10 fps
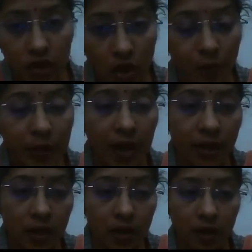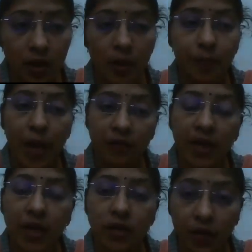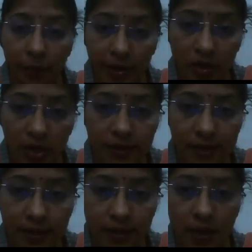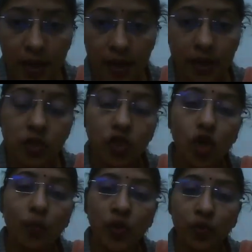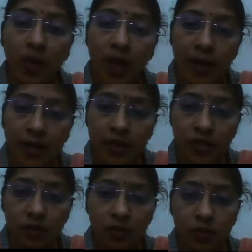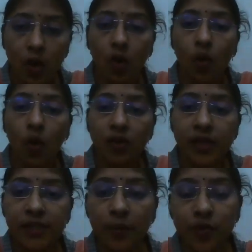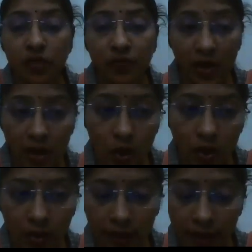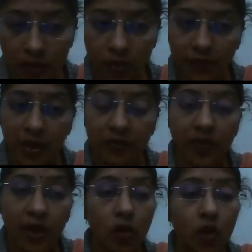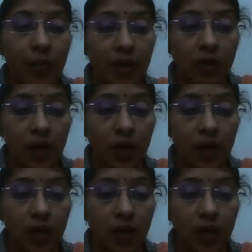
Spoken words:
history of PID, pelvic inflammatory disease, history of tubal ligation, contraception failure, like failure of